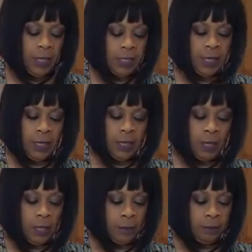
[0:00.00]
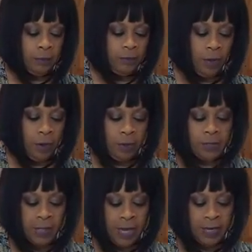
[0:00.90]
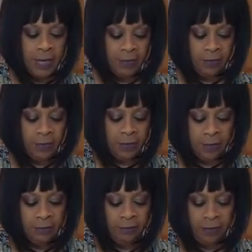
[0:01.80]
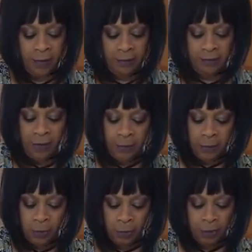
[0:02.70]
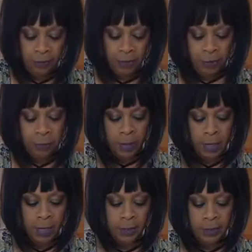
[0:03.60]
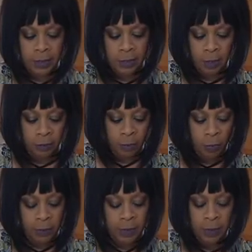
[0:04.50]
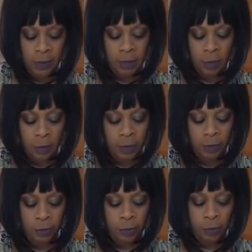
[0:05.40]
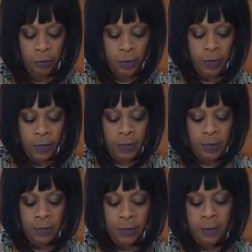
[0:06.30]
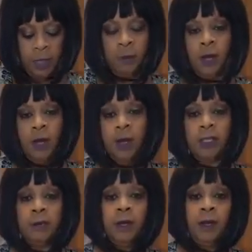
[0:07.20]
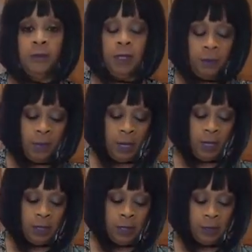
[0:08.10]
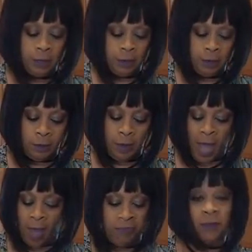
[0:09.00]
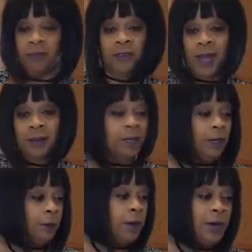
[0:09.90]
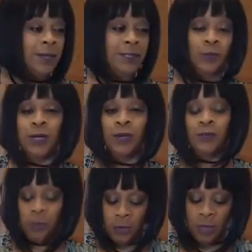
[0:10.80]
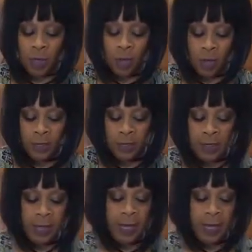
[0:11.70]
Yeah, as far as not having an inflammatory response, you know, women that are going through menopause, perimenopause, or after the fact menopause, or whatever you want to call it,